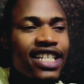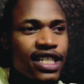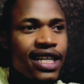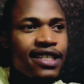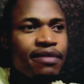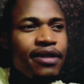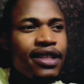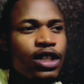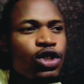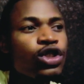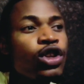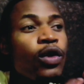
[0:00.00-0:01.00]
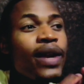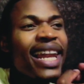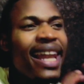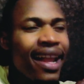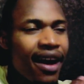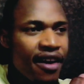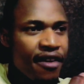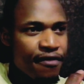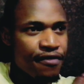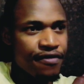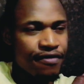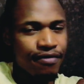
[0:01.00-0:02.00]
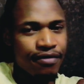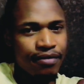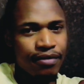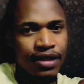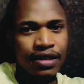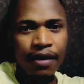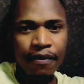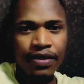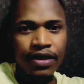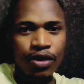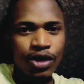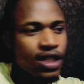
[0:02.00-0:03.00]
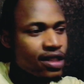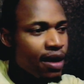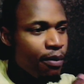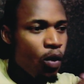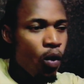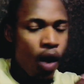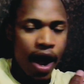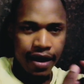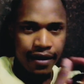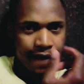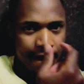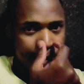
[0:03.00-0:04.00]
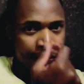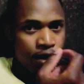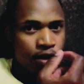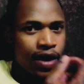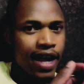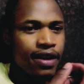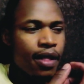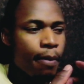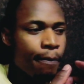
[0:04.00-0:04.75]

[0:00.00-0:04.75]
doesn't mean that you don't love something or someone, right?